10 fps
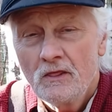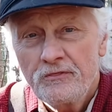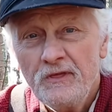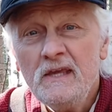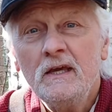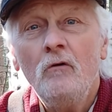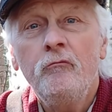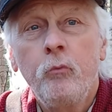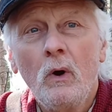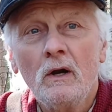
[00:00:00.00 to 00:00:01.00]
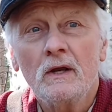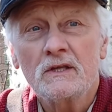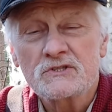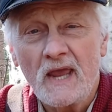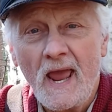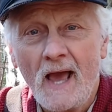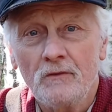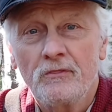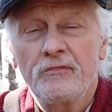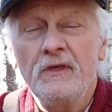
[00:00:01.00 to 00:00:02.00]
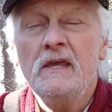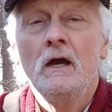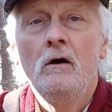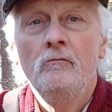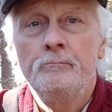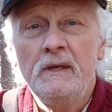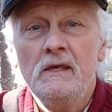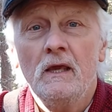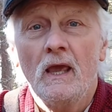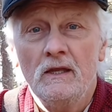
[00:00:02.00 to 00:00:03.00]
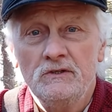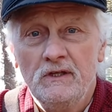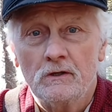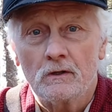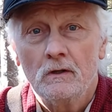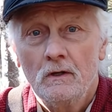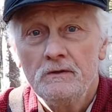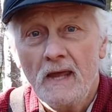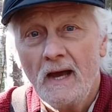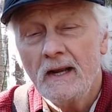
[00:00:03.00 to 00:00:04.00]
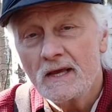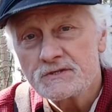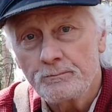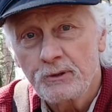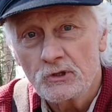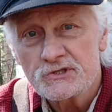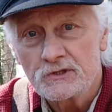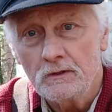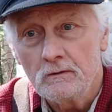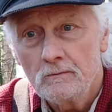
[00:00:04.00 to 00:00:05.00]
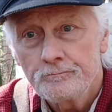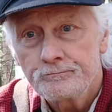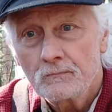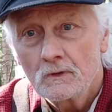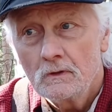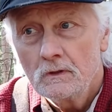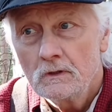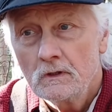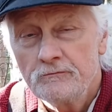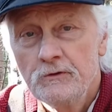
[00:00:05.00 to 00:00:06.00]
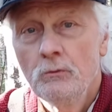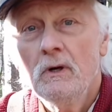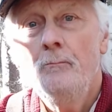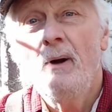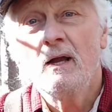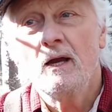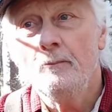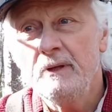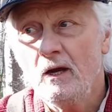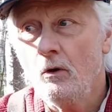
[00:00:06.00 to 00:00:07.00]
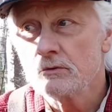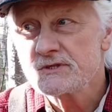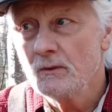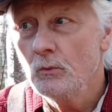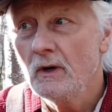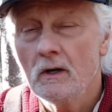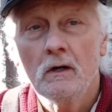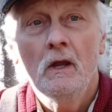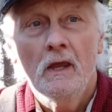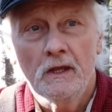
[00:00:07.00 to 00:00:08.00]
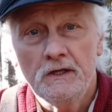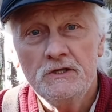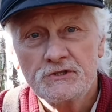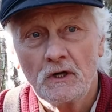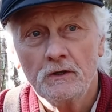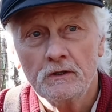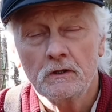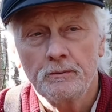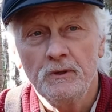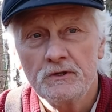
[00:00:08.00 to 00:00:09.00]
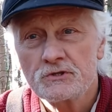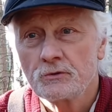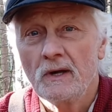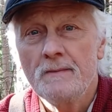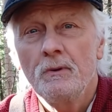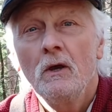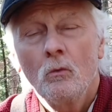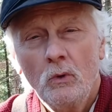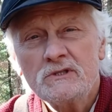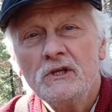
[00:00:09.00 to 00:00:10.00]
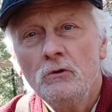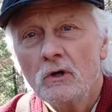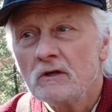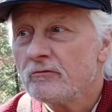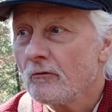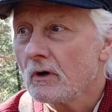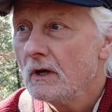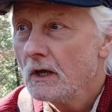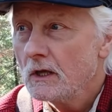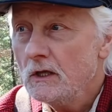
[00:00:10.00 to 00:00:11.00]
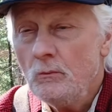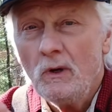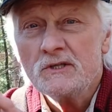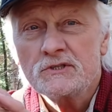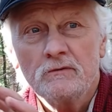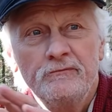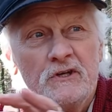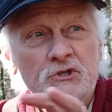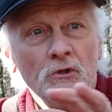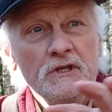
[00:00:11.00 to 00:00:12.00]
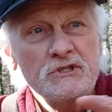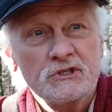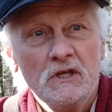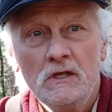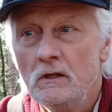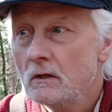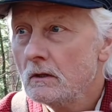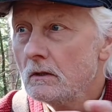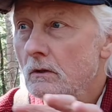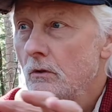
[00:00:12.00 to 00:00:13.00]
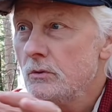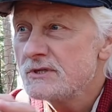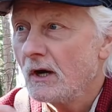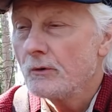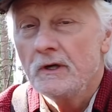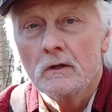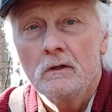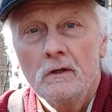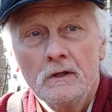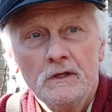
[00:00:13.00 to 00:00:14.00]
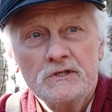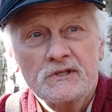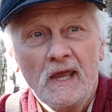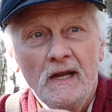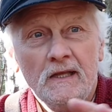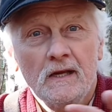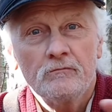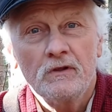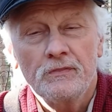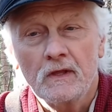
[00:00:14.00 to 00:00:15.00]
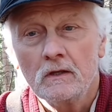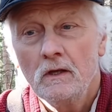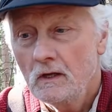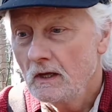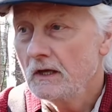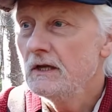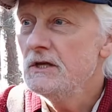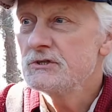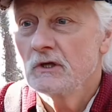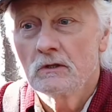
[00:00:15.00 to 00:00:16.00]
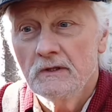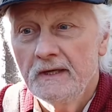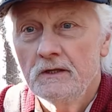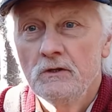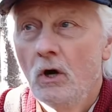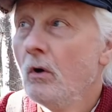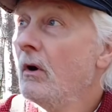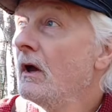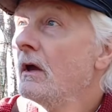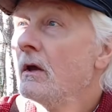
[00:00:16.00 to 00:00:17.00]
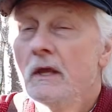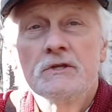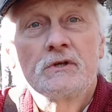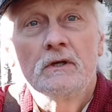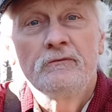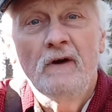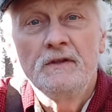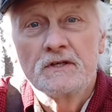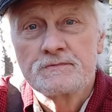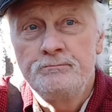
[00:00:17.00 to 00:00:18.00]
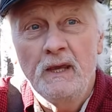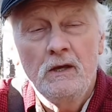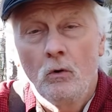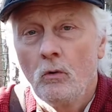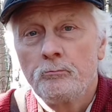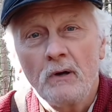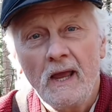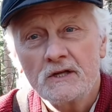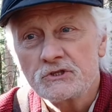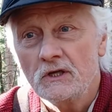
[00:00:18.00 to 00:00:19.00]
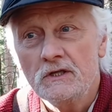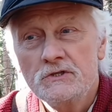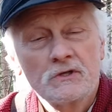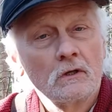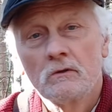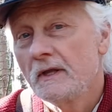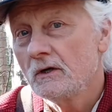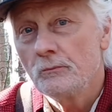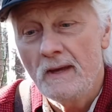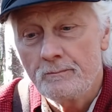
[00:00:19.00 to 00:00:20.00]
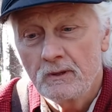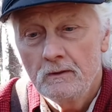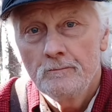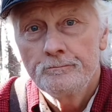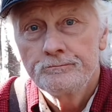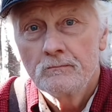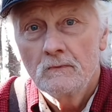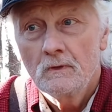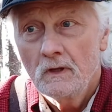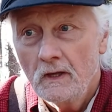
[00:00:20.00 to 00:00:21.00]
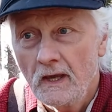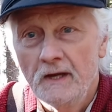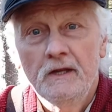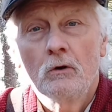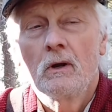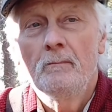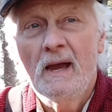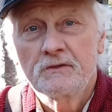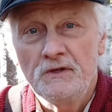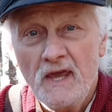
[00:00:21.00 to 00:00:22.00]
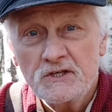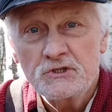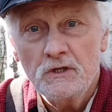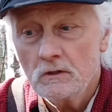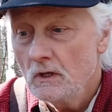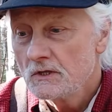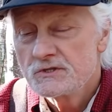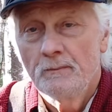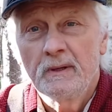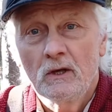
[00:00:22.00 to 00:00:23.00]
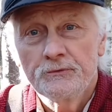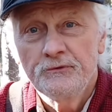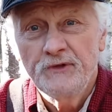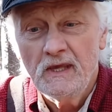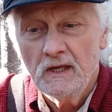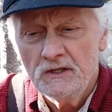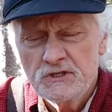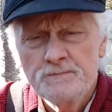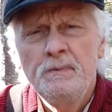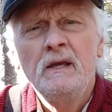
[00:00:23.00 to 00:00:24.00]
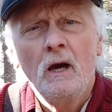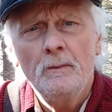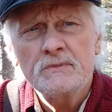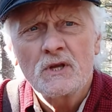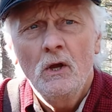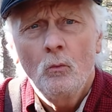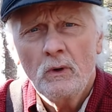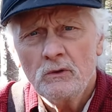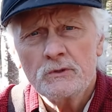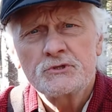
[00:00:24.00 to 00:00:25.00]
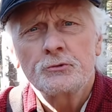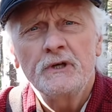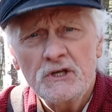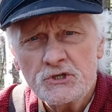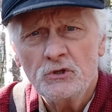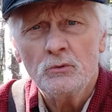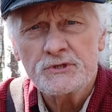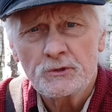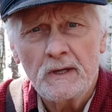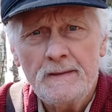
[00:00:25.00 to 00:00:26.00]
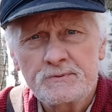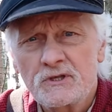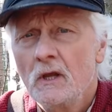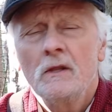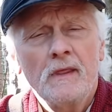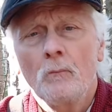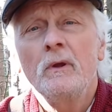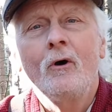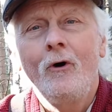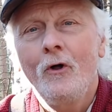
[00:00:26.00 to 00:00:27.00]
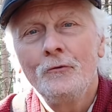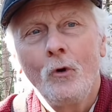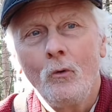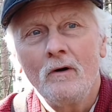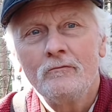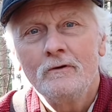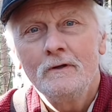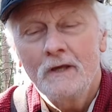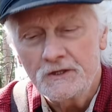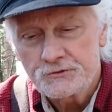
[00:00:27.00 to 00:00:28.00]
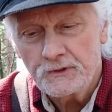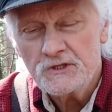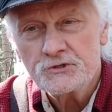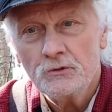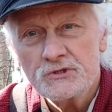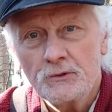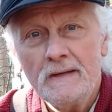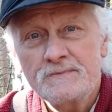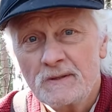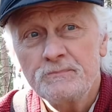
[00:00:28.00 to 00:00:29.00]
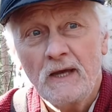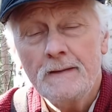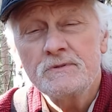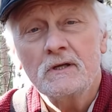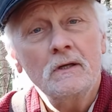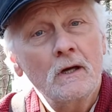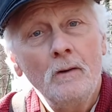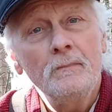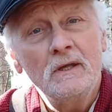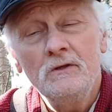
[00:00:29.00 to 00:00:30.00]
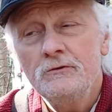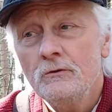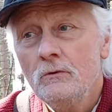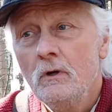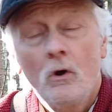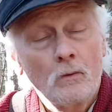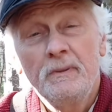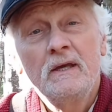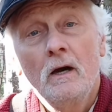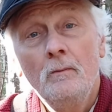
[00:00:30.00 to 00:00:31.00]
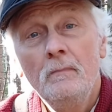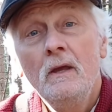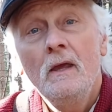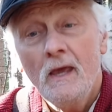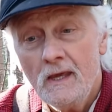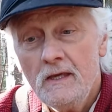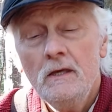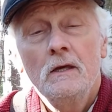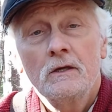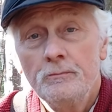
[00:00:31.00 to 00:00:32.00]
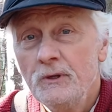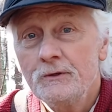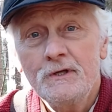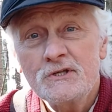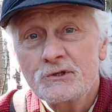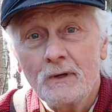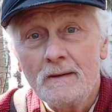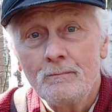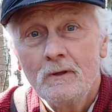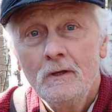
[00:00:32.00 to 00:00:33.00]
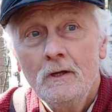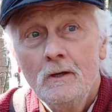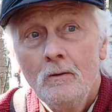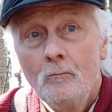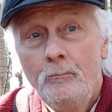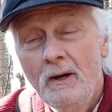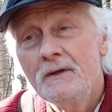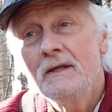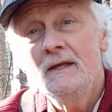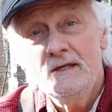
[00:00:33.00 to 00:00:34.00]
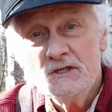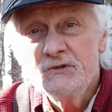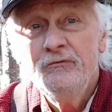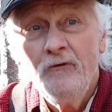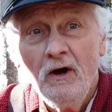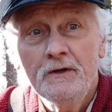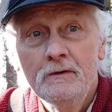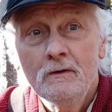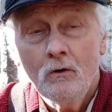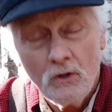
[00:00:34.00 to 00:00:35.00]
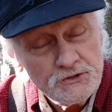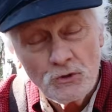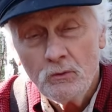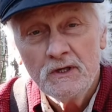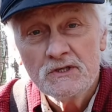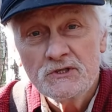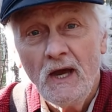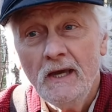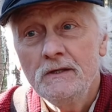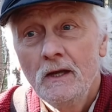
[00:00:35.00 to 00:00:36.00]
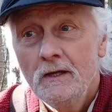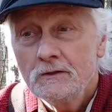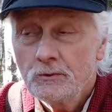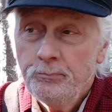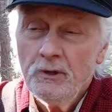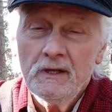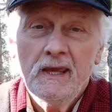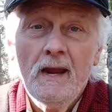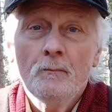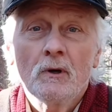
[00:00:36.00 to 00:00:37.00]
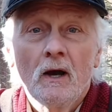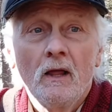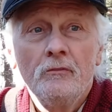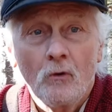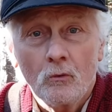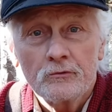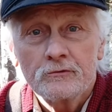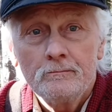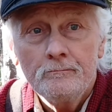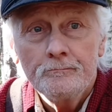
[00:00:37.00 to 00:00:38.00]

Think of where it's at. Think of being a deer, not as a person. If you were a buck coming out somewhere and he started a community scrape, what's he looking for? He wants to visually see who's out here. He's scanning everything, and he's going to let it know. He's going to find this big old branch, and he's going to let her rip. And he'll come back the next year. Somebody else will take it. It just becomes one of those traditional scrapes that we all know of. A traditional scrape sometimes can come into or become a community scrape. But it is fun, all joking aside, to put a camera on those.